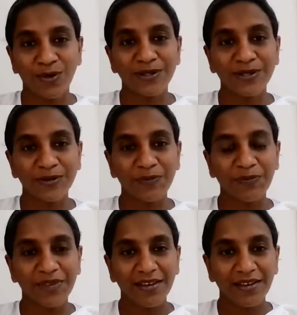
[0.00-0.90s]
also.
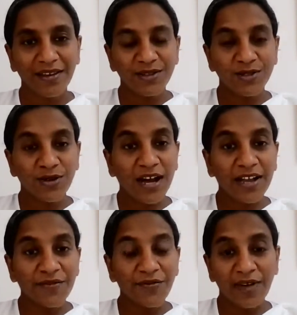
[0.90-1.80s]
So
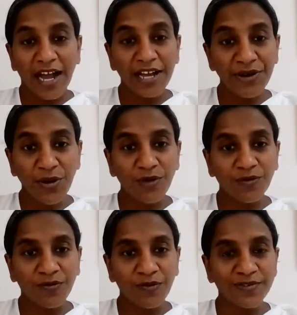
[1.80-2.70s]
I
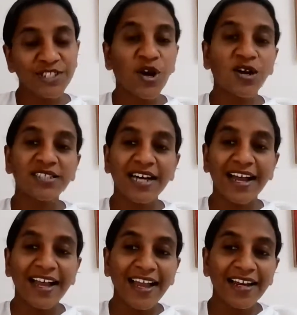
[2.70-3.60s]
know which are
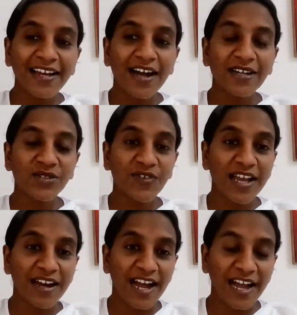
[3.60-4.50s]
the areas
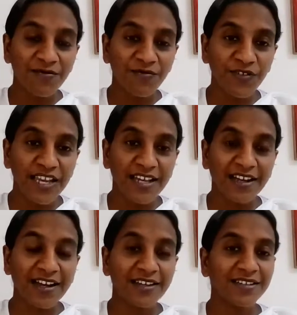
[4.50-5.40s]
where I am weak
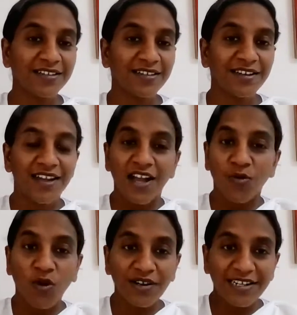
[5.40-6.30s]
and
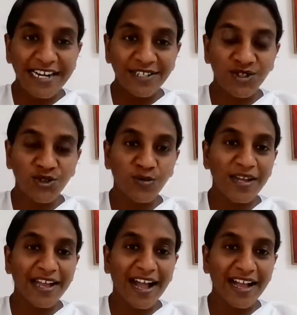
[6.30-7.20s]
what needs to
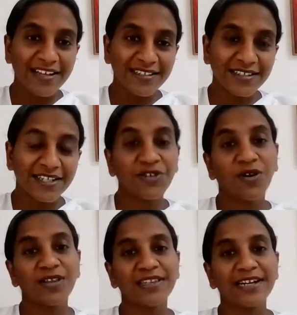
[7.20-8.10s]
be added and
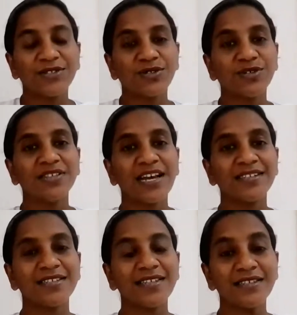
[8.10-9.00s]
all that. So in
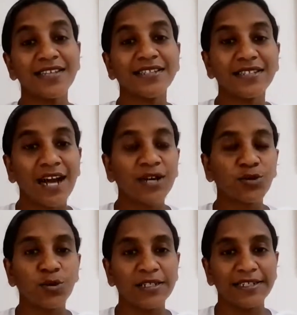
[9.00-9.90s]
that sense, I start
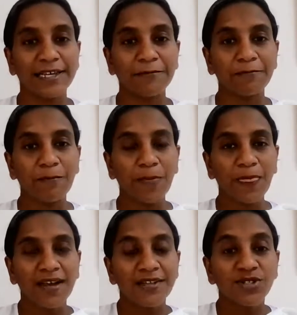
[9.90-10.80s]
working.
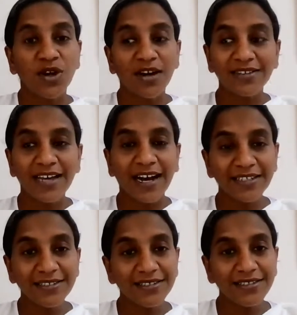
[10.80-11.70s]
So the
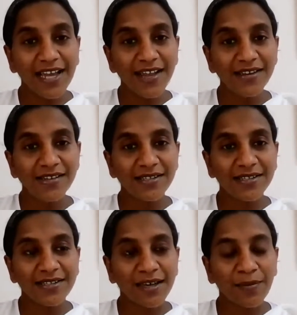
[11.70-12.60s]
another thing
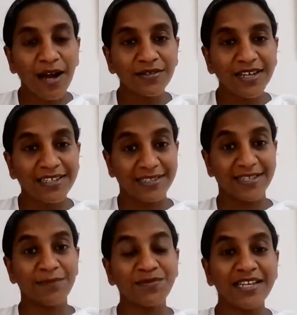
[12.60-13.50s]
is about
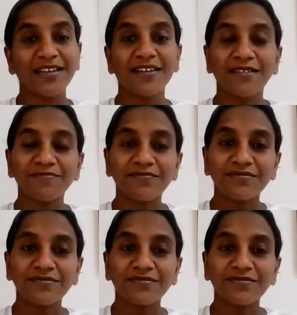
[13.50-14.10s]
accepting